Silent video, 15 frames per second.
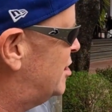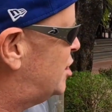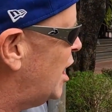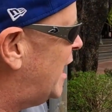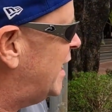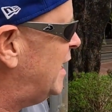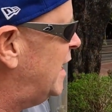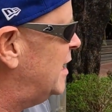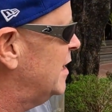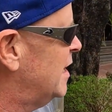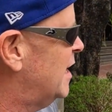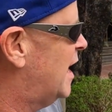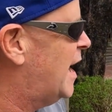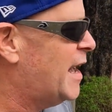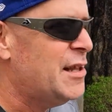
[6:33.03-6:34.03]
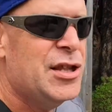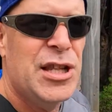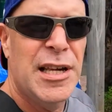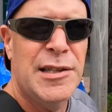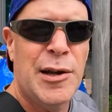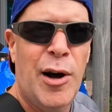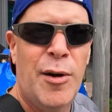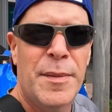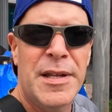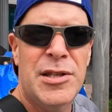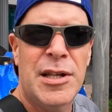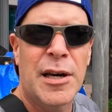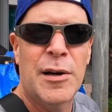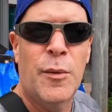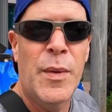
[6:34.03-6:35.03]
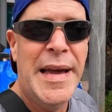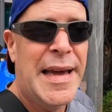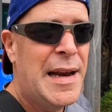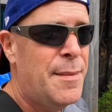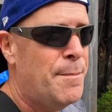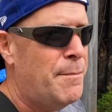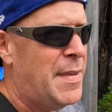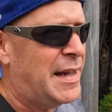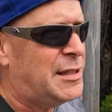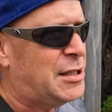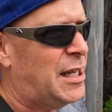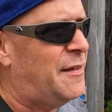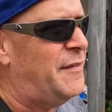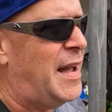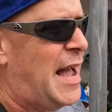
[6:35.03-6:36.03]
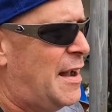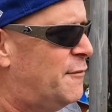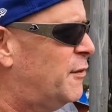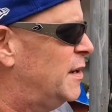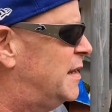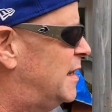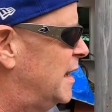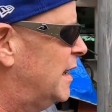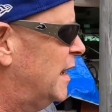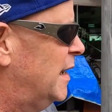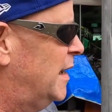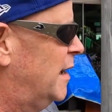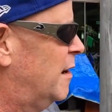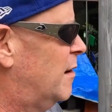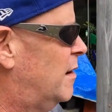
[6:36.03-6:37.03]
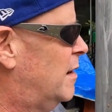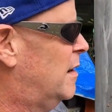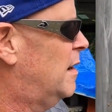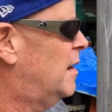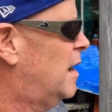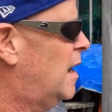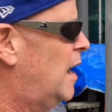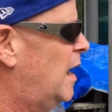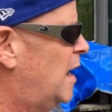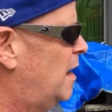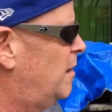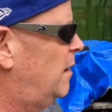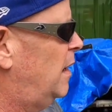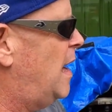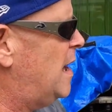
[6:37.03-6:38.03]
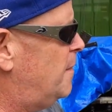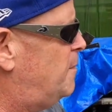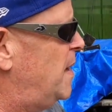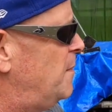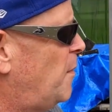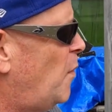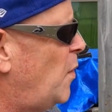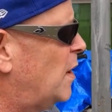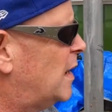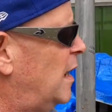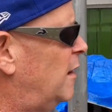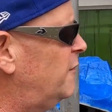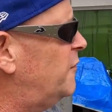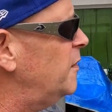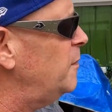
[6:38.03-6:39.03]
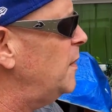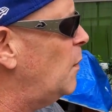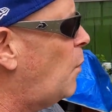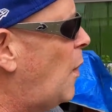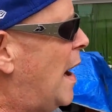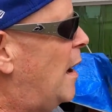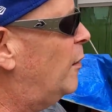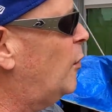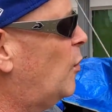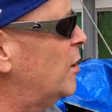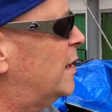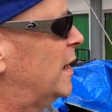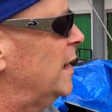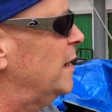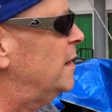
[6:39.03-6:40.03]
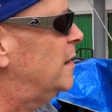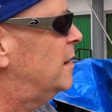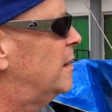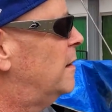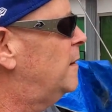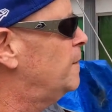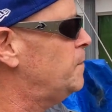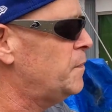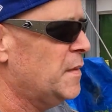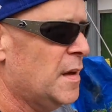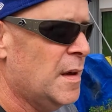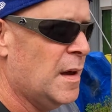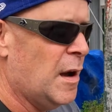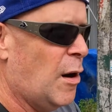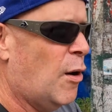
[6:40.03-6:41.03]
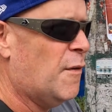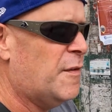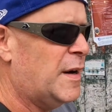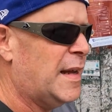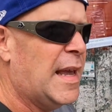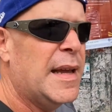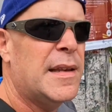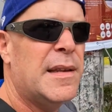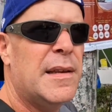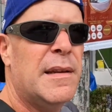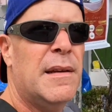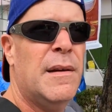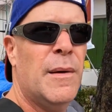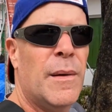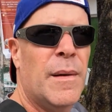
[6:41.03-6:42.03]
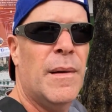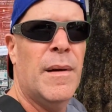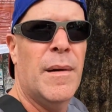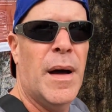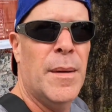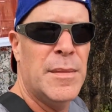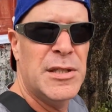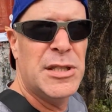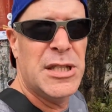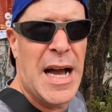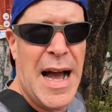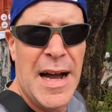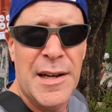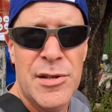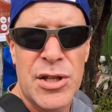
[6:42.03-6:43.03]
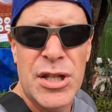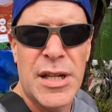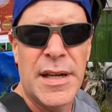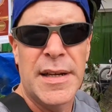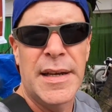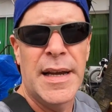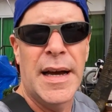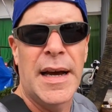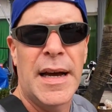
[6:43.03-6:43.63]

Chinese. And she told me, she goes, we get a mix of everything in here. A lot of people will come from the Wild Orchid over to get a massage, and